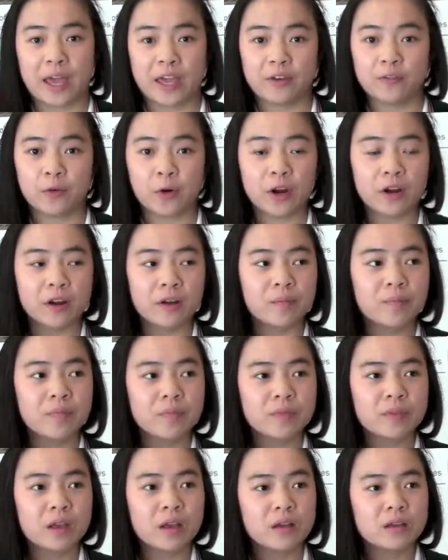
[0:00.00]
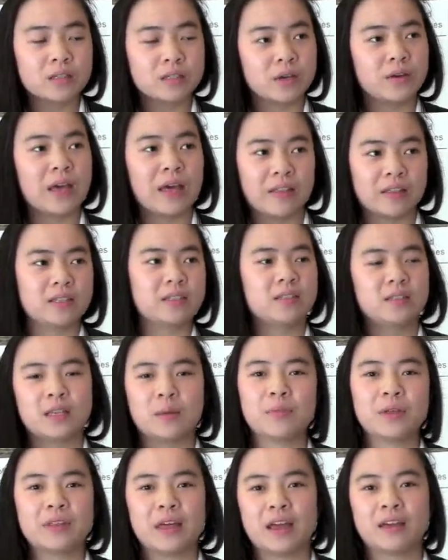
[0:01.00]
paying for. So yeah, that's something